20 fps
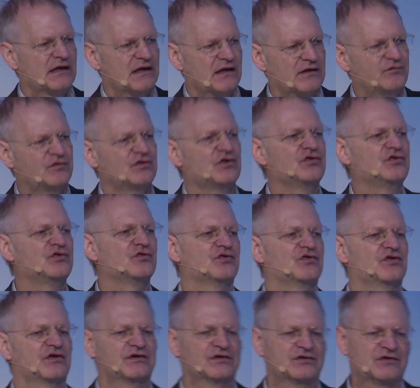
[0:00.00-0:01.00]
if you
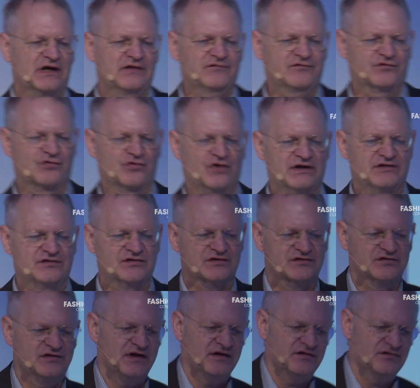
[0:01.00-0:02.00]
use it, you have great
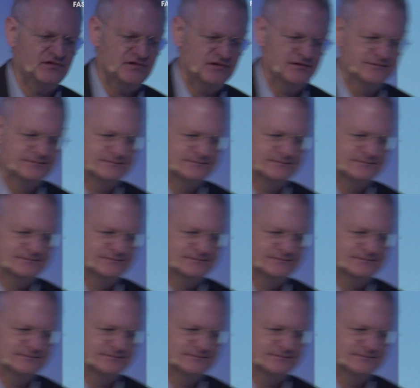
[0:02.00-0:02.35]
success.